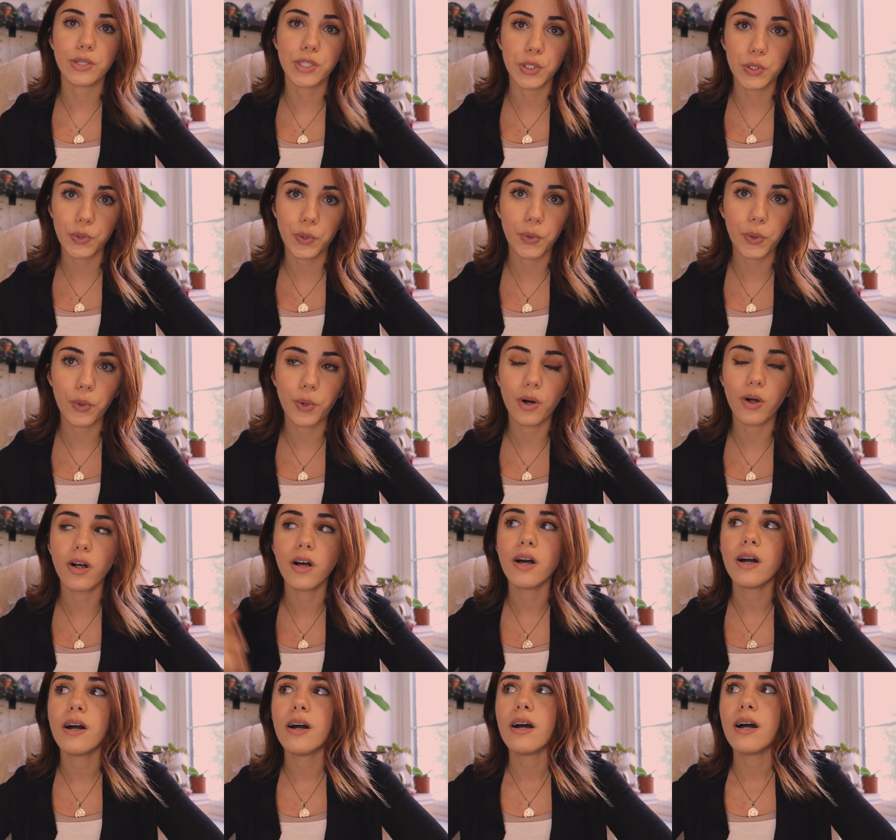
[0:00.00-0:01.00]
a
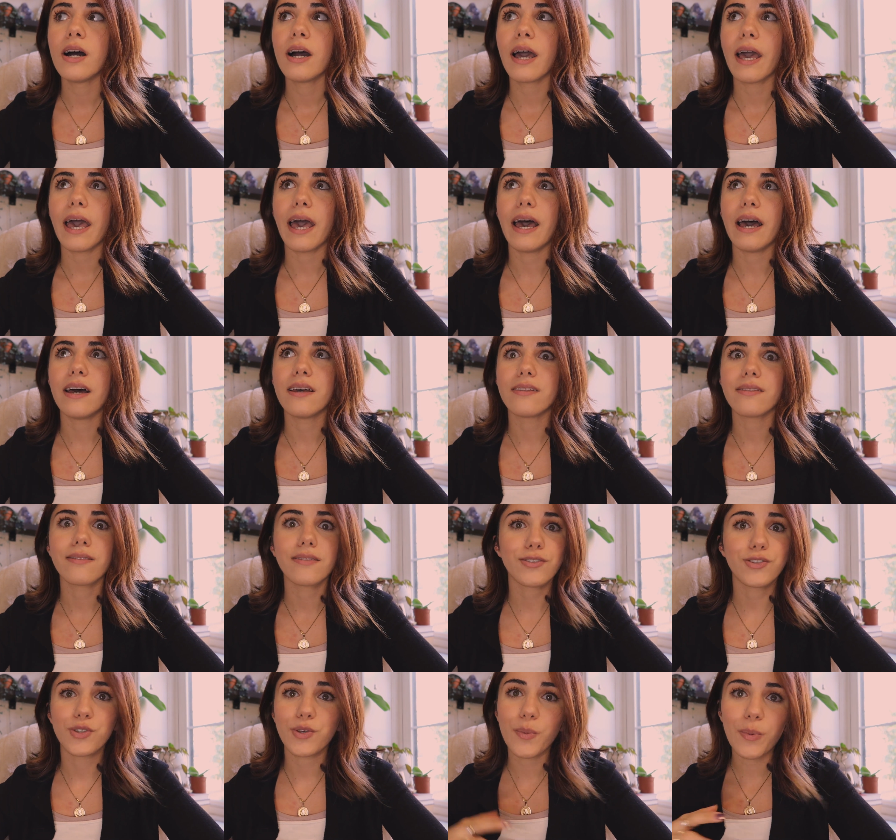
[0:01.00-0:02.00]
school.
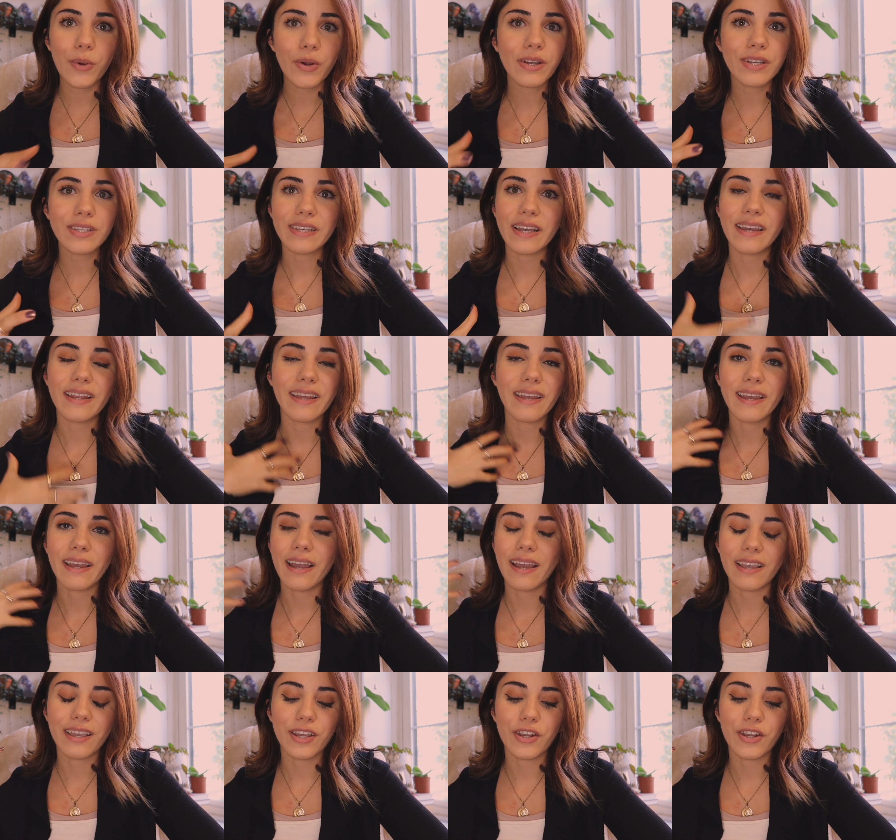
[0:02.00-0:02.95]
And super exciting.